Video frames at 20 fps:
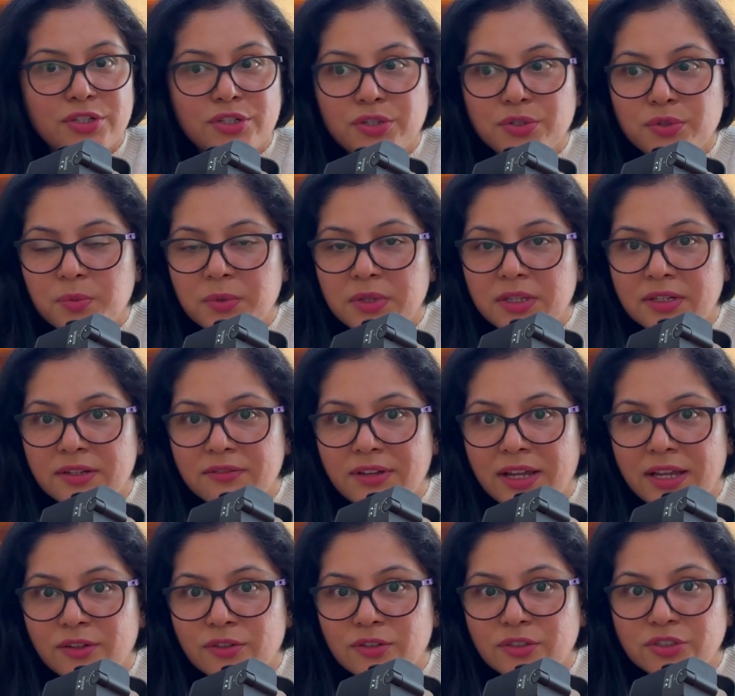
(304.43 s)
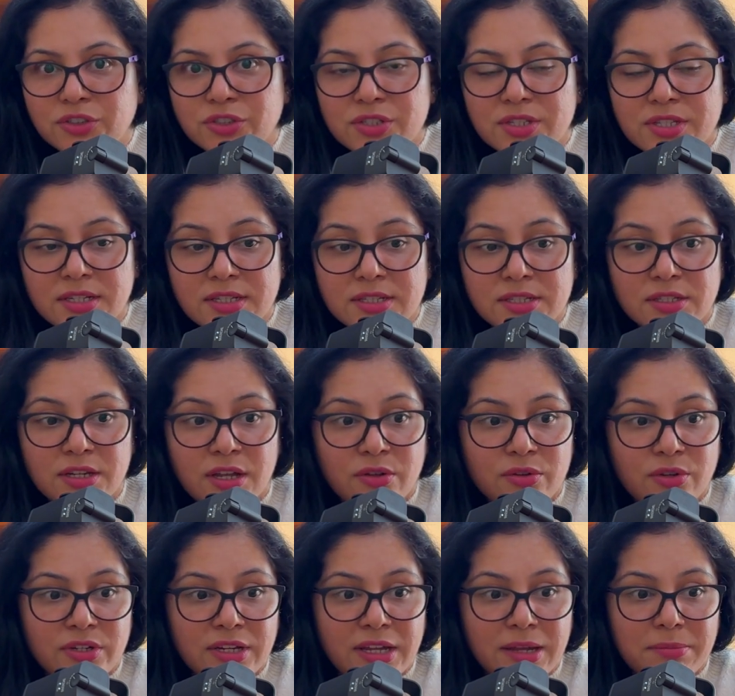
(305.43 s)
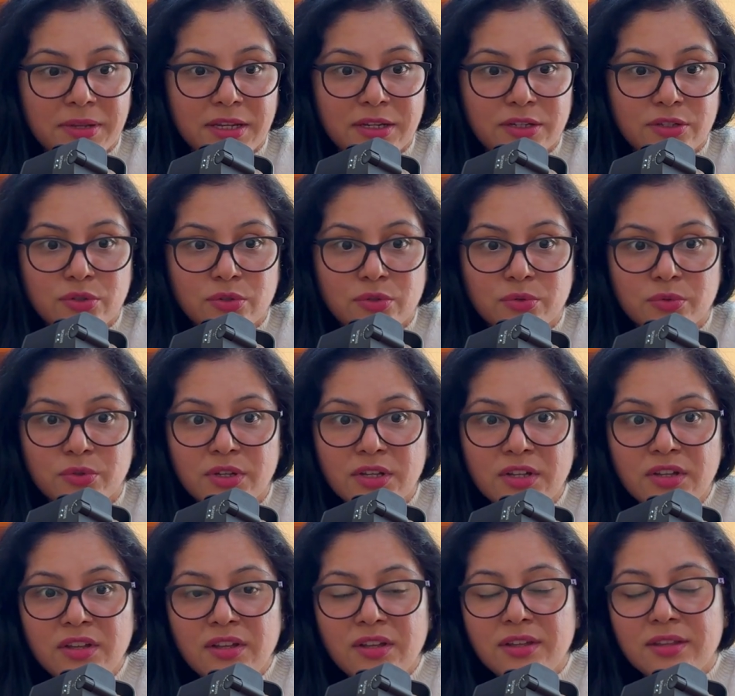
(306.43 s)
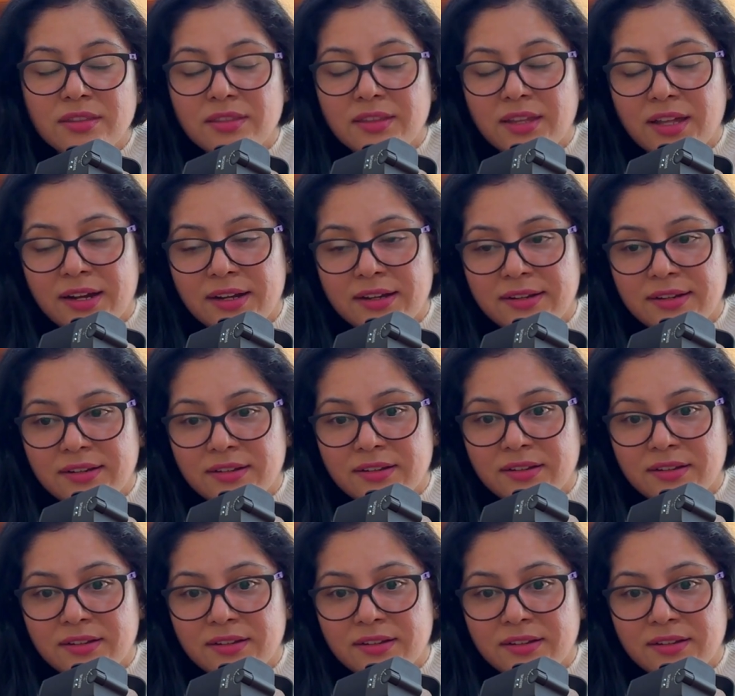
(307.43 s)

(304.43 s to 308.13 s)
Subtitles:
tune with the divine consciousness. Now you're tapping into that